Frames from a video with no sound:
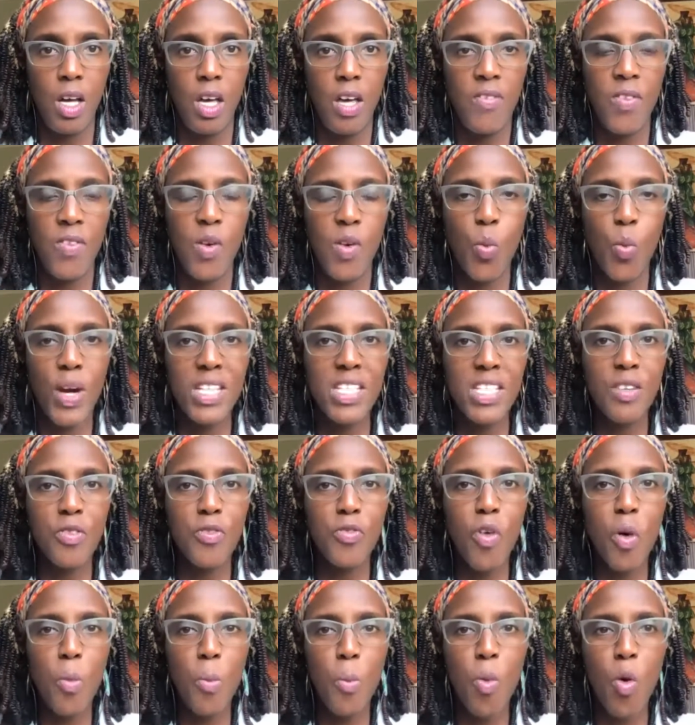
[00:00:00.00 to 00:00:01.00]
If you're waiting
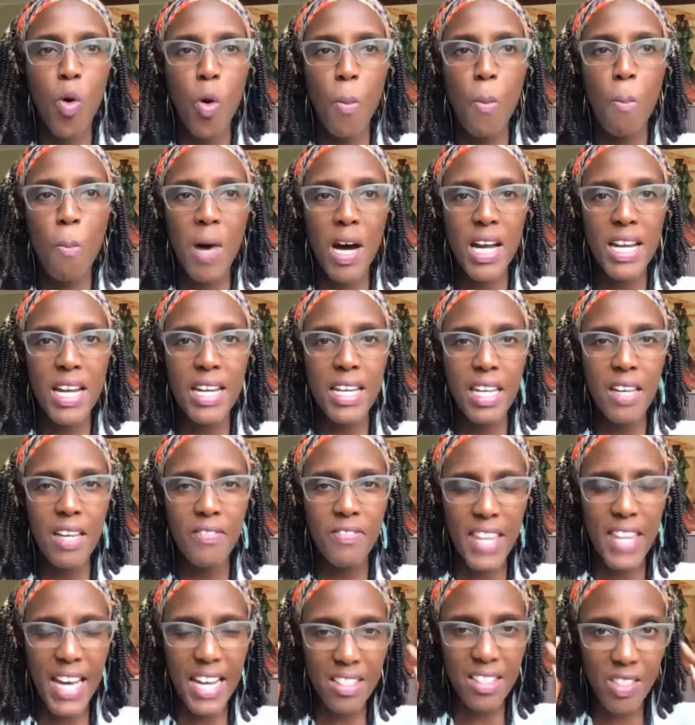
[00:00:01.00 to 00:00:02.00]
for more money,
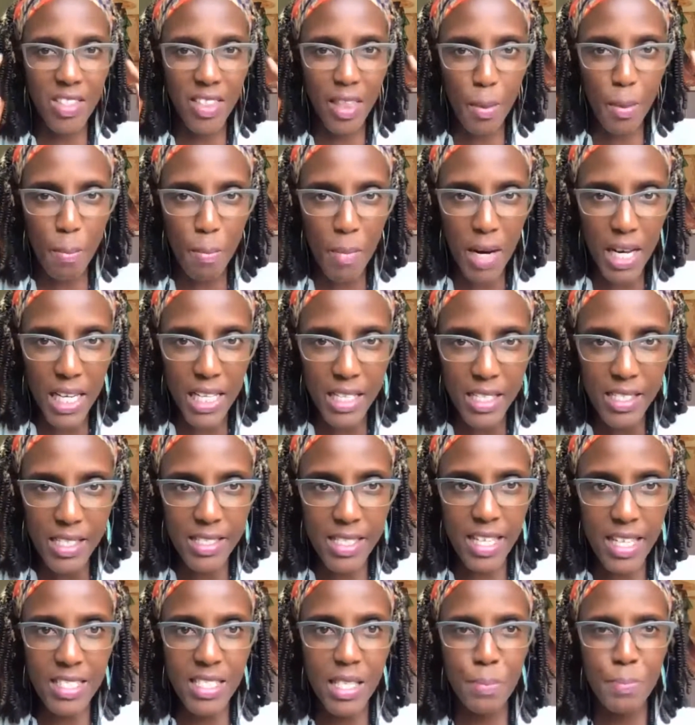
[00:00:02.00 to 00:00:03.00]
if that's the
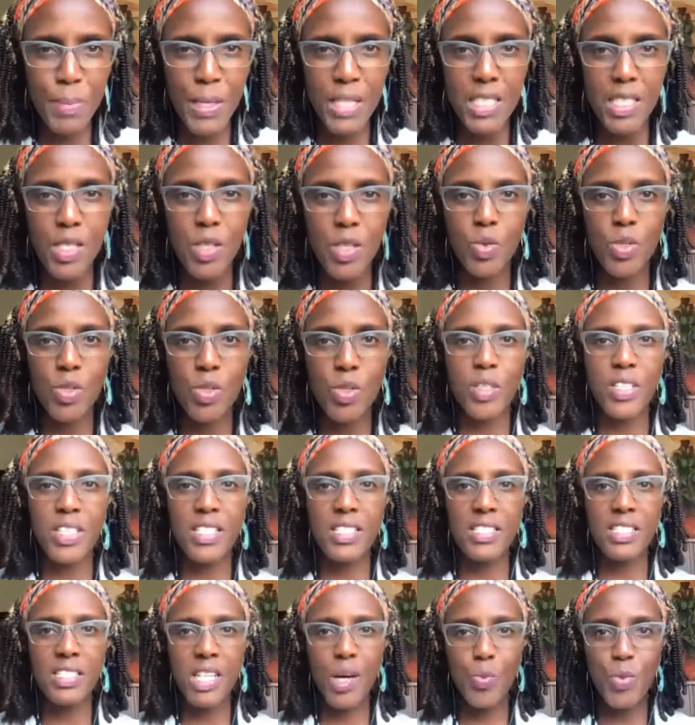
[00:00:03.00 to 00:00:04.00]
mindset, and Betty, in
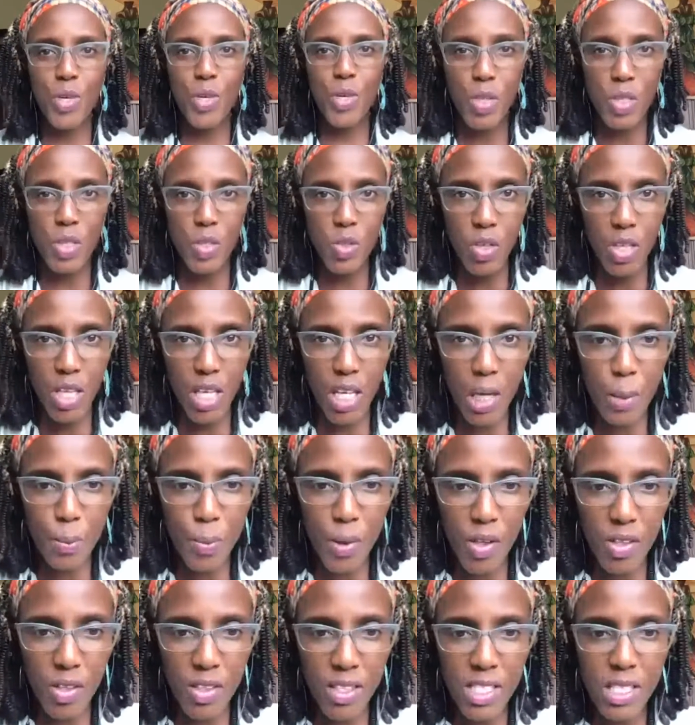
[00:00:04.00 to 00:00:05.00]
some way you are talking
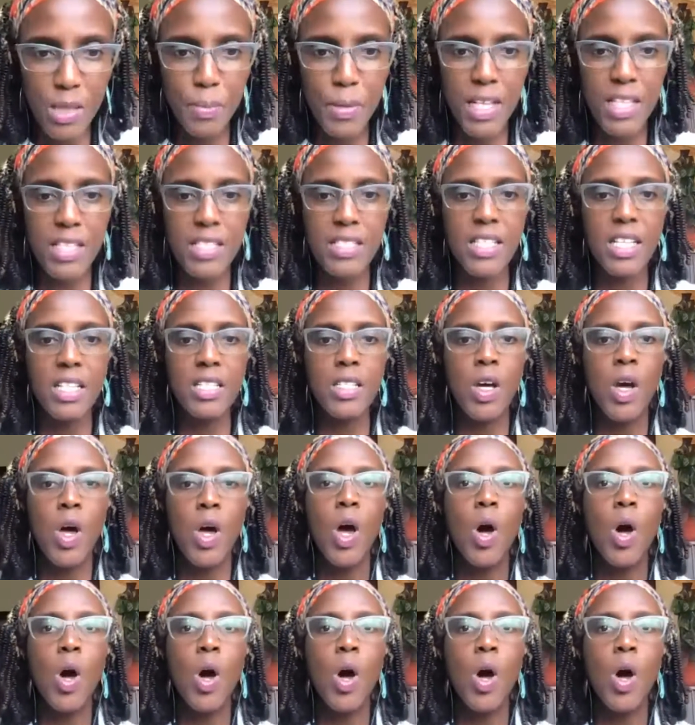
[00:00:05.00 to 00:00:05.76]
about this mindset.